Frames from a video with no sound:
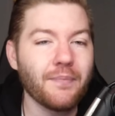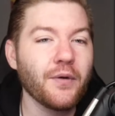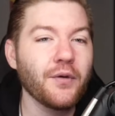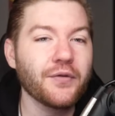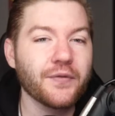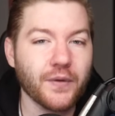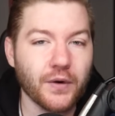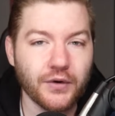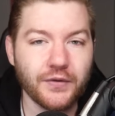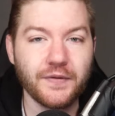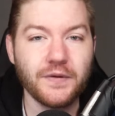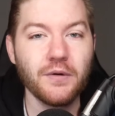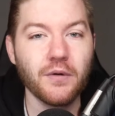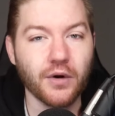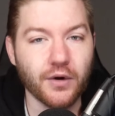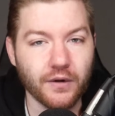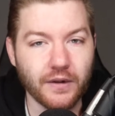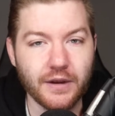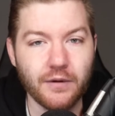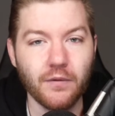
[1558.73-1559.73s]
those first few
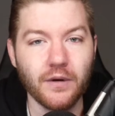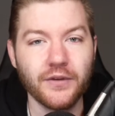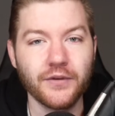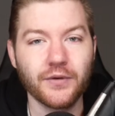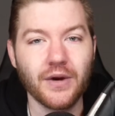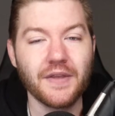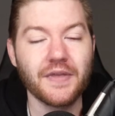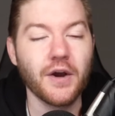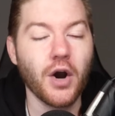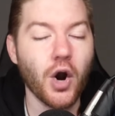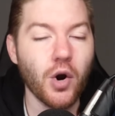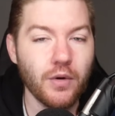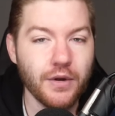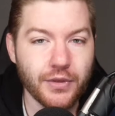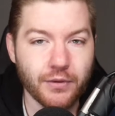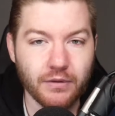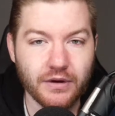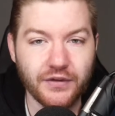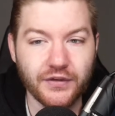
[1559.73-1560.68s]
early ones, right? The 0 and 3